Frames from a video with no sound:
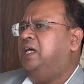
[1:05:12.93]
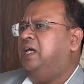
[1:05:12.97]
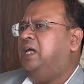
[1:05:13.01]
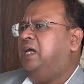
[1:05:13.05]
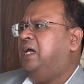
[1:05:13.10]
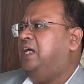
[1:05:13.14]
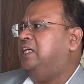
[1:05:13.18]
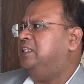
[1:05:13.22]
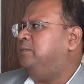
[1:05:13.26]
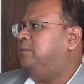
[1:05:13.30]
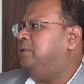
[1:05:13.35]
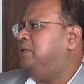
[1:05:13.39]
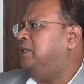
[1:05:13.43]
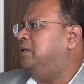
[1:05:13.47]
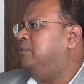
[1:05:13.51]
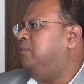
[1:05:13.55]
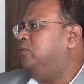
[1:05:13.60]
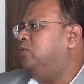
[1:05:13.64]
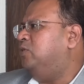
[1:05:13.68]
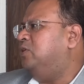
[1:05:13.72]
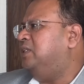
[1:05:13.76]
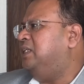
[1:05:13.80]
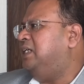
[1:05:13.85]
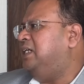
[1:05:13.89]
has become
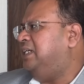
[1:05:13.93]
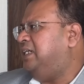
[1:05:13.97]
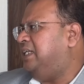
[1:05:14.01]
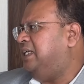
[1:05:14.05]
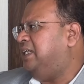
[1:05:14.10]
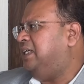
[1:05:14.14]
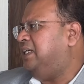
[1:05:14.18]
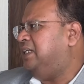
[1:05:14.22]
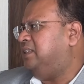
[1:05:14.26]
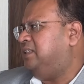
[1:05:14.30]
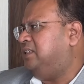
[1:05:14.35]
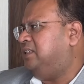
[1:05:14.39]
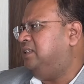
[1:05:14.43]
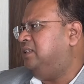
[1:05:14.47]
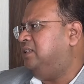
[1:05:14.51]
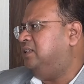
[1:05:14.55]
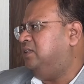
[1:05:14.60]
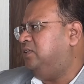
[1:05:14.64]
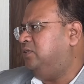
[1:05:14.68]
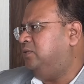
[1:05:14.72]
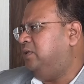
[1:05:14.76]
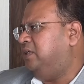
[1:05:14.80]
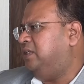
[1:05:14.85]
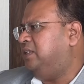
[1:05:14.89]
more than 10x
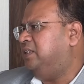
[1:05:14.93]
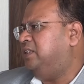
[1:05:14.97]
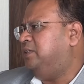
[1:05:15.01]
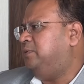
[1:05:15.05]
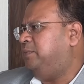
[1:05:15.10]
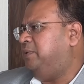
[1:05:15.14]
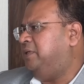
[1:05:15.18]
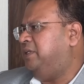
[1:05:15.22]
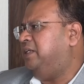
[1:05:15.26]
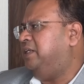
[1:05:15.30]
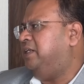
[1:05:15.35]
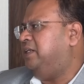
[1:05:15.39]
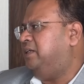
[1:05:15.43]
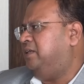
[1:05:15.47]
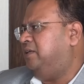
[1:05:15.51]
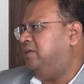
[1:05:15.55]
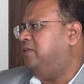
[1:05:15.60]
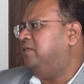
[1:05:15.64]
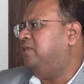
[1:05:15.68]
during this period.